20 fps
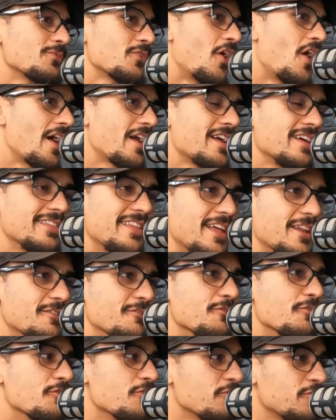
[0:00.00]
I can
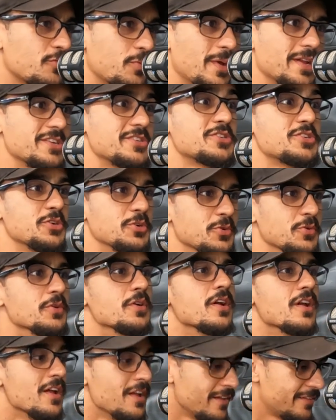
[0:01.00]
then switch to
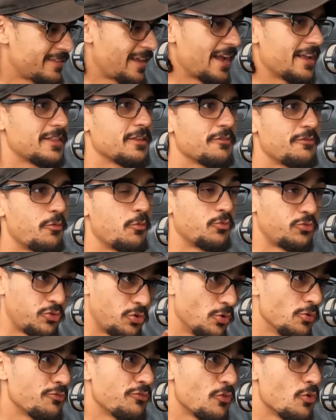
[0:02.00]
take the
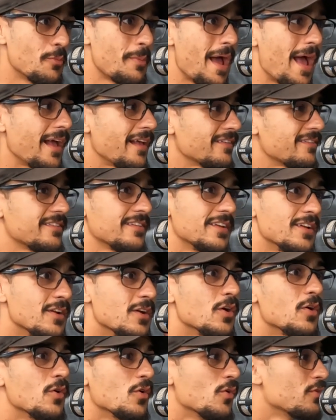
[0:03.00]
2 fullbacks,
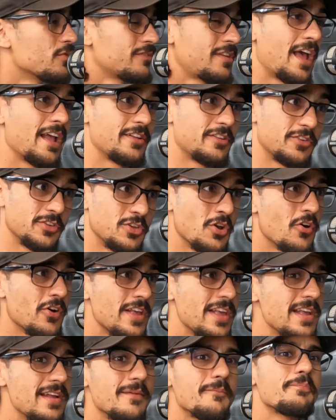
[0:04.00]
take
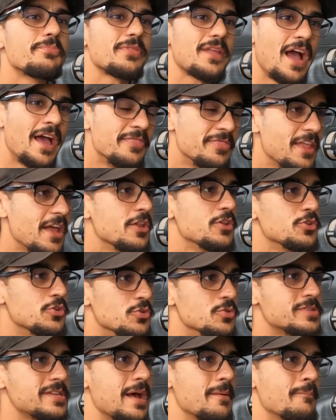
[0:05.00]
Yongi, and then
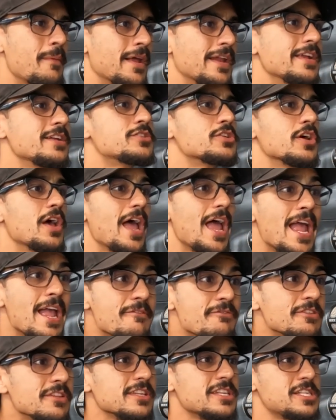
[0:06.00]
use that money to
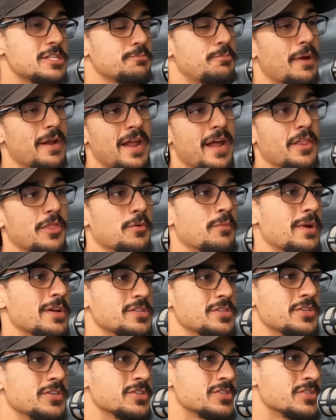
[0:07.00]
evenly spread out the
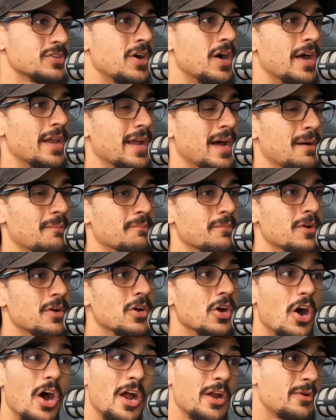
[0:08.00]
rest of your side. I
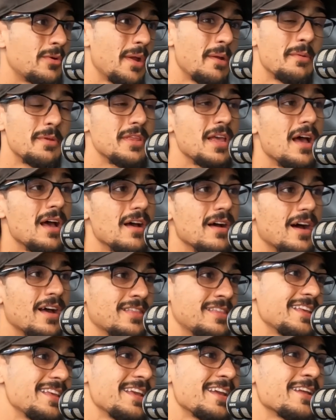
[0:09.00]
agree with you. I
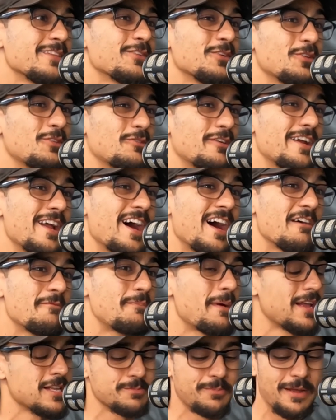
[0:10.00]
think you can do 3
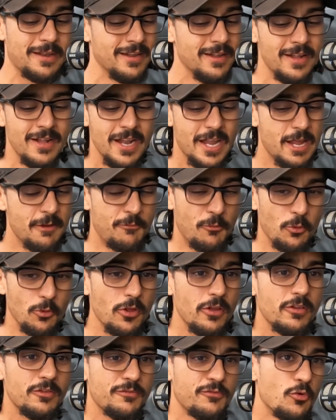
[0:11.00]
halfbacks, but if all
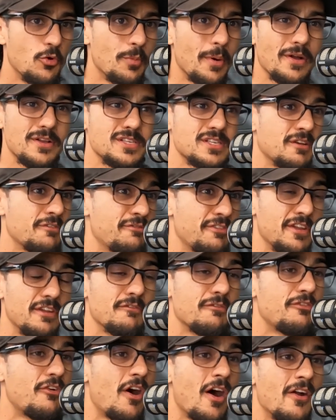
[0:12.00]
those fullbacks are fit
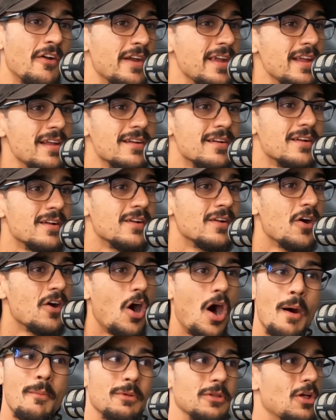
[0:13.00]
and firing,
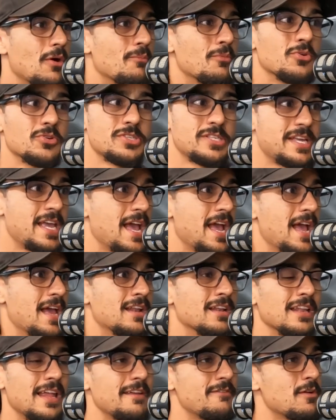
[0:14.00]
I'm a lot more
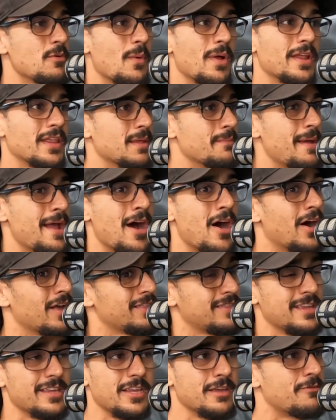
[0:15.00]
scared leaving one of them out. I
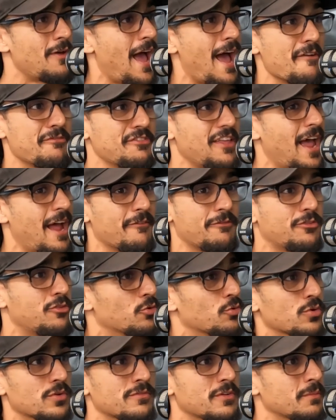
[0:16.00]
think you have to have
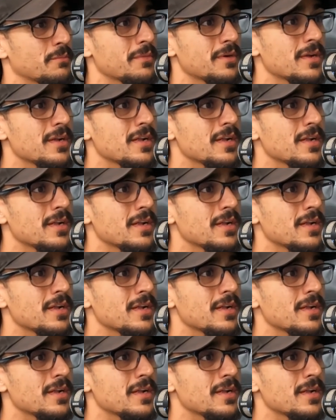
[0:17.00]
2 of them.